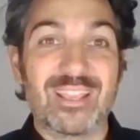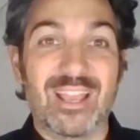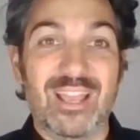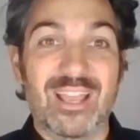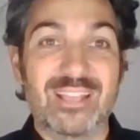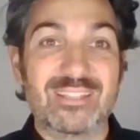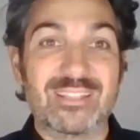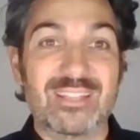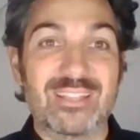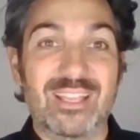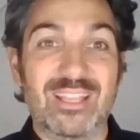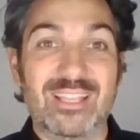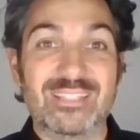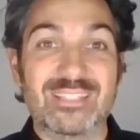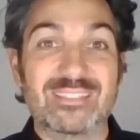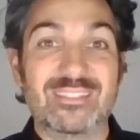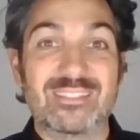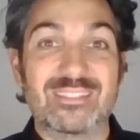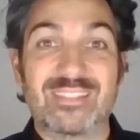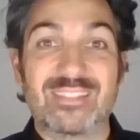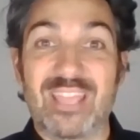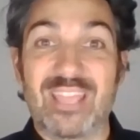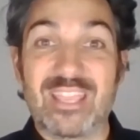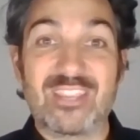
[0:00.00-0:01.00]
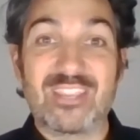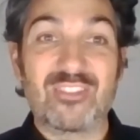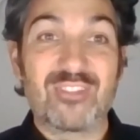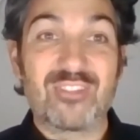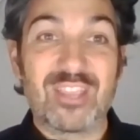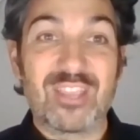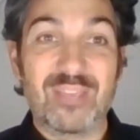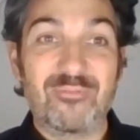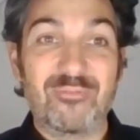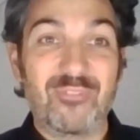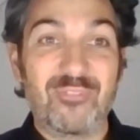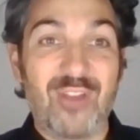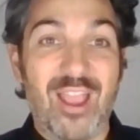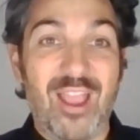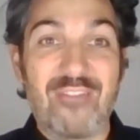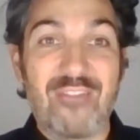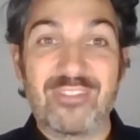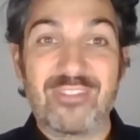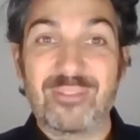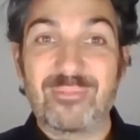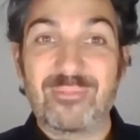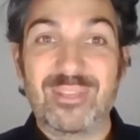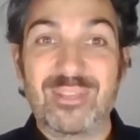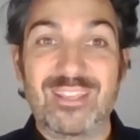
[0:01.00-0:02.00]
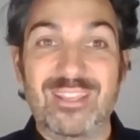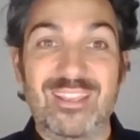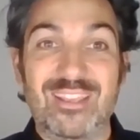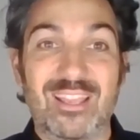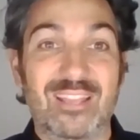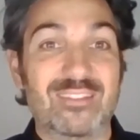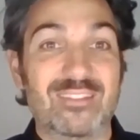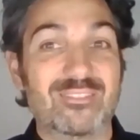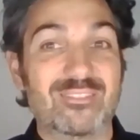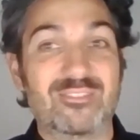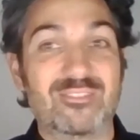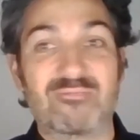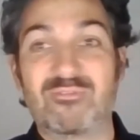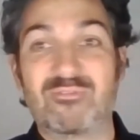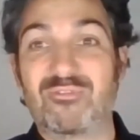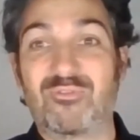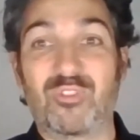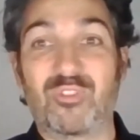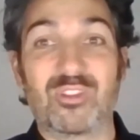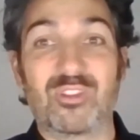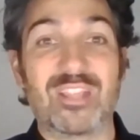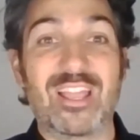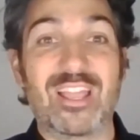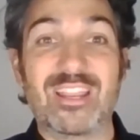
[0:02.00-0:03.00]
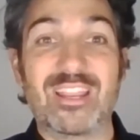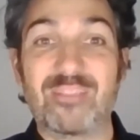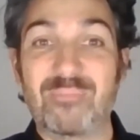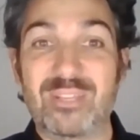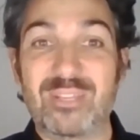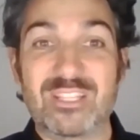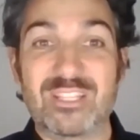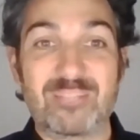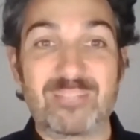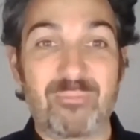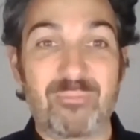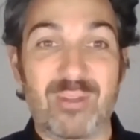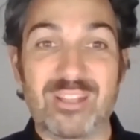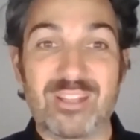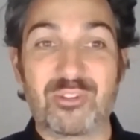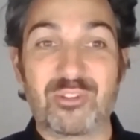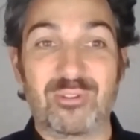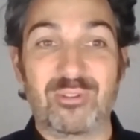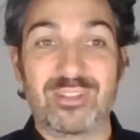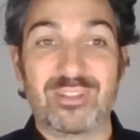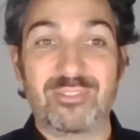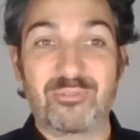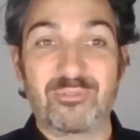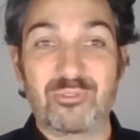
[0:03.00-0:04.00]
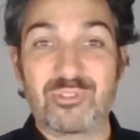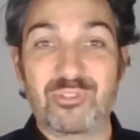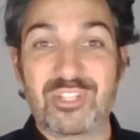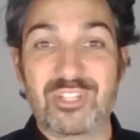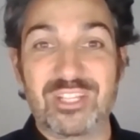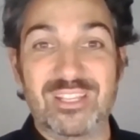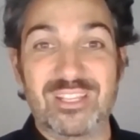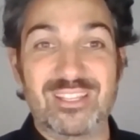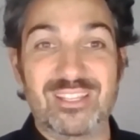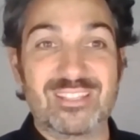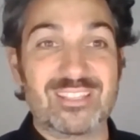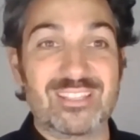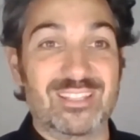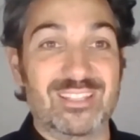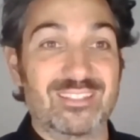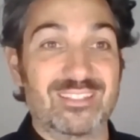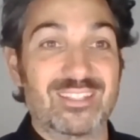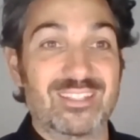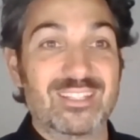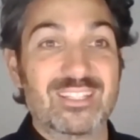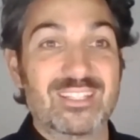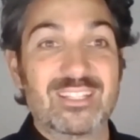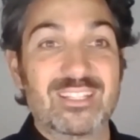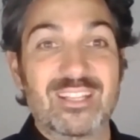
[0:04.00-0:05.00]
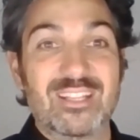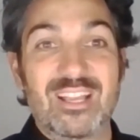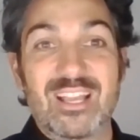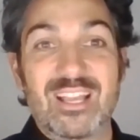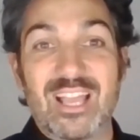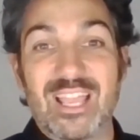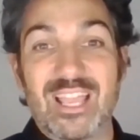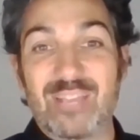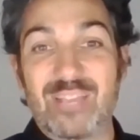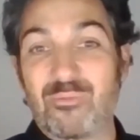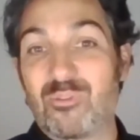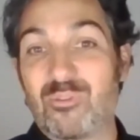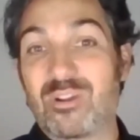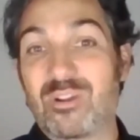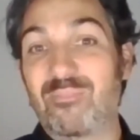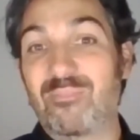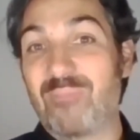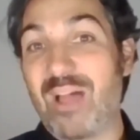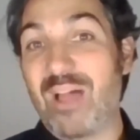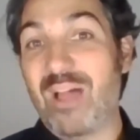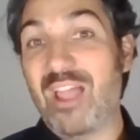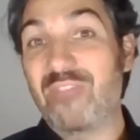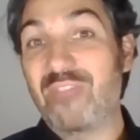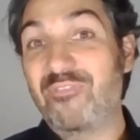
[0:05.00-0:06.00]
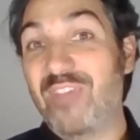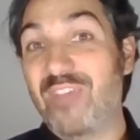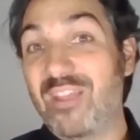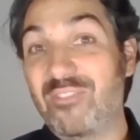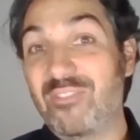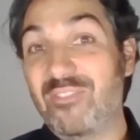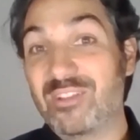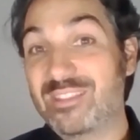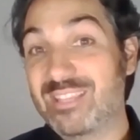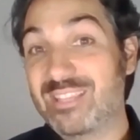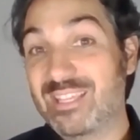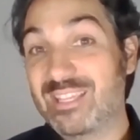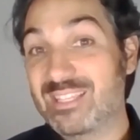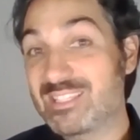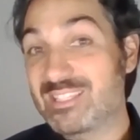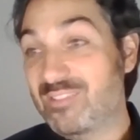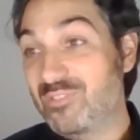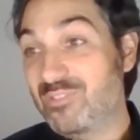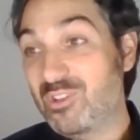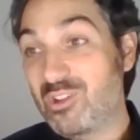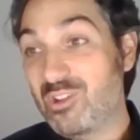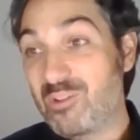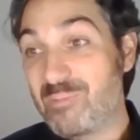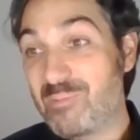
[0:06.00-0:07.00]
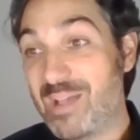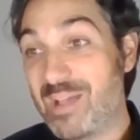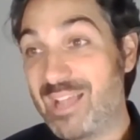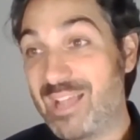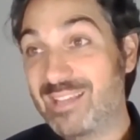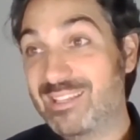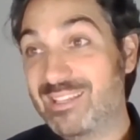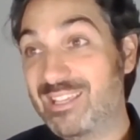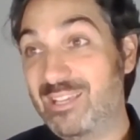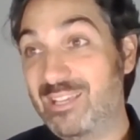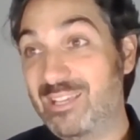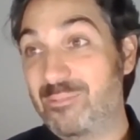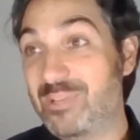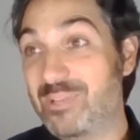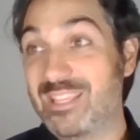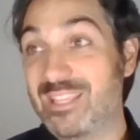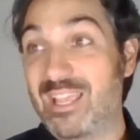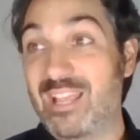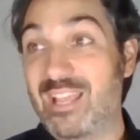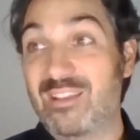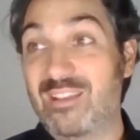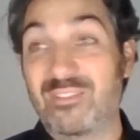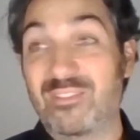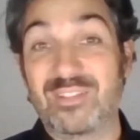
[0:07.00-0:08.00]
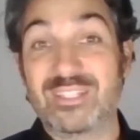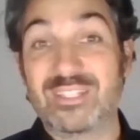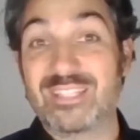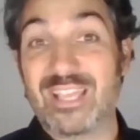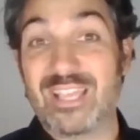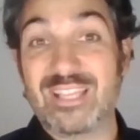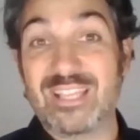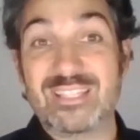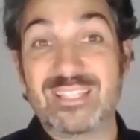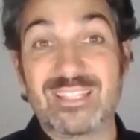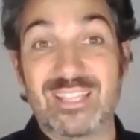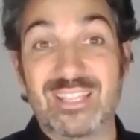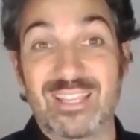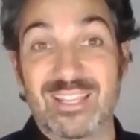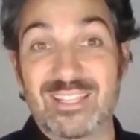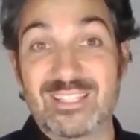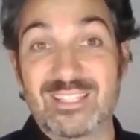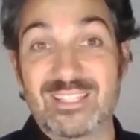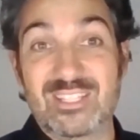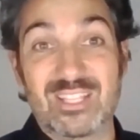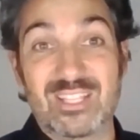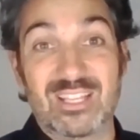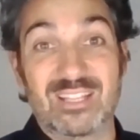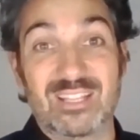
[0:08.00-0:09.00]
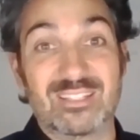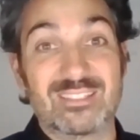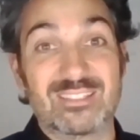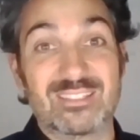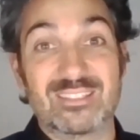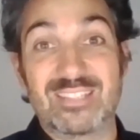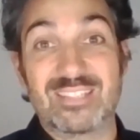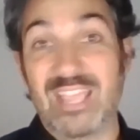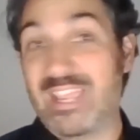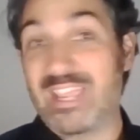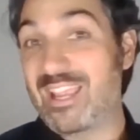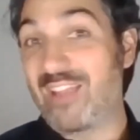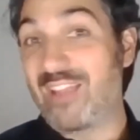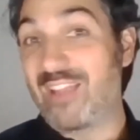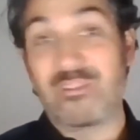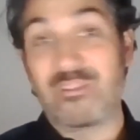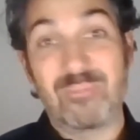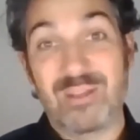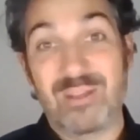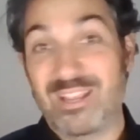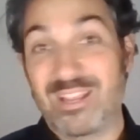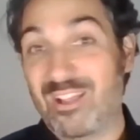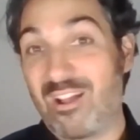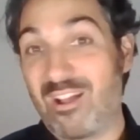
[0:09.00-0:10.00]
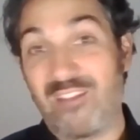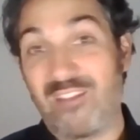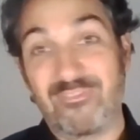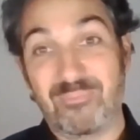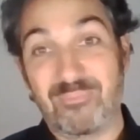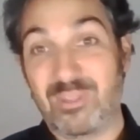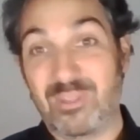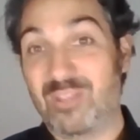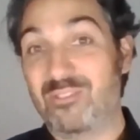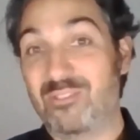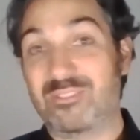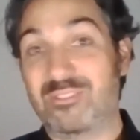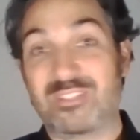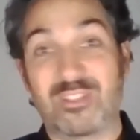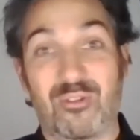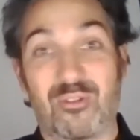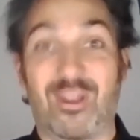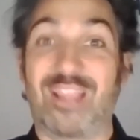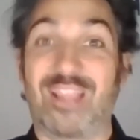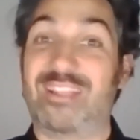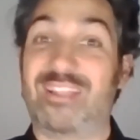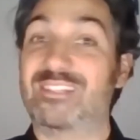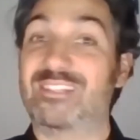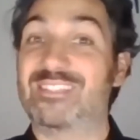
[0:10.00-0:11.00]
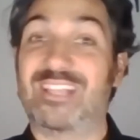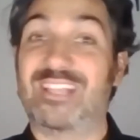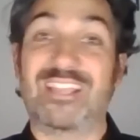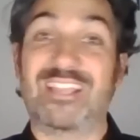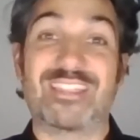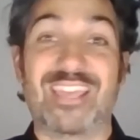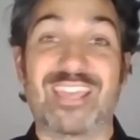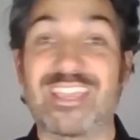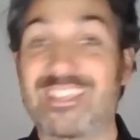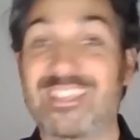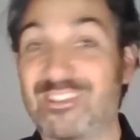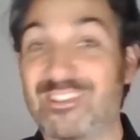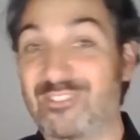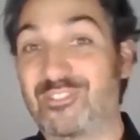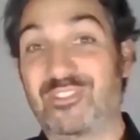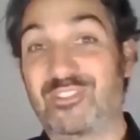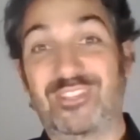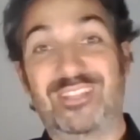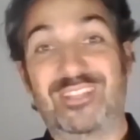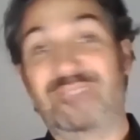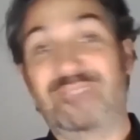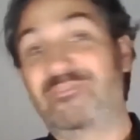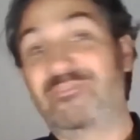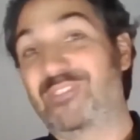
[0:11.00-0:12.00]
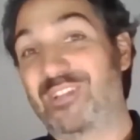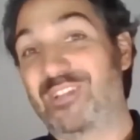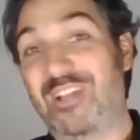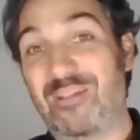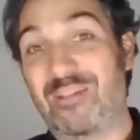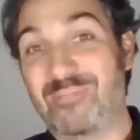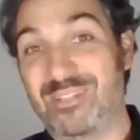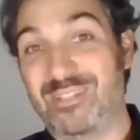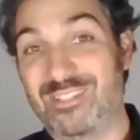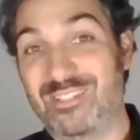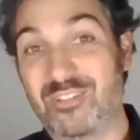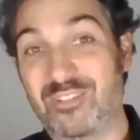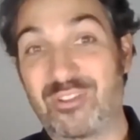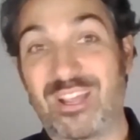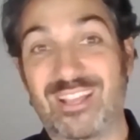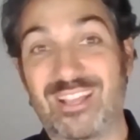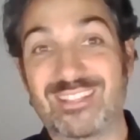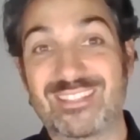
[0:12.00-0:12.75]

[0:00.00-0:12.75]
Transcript: I, and thank you, Kim, for having me and for letting me spread joy through cheese. And, and one of my favorite things, if you don't mind, Kim, at the end of a tasting is to take everybody off mute so I can say thank you to them for coming. Absolutely.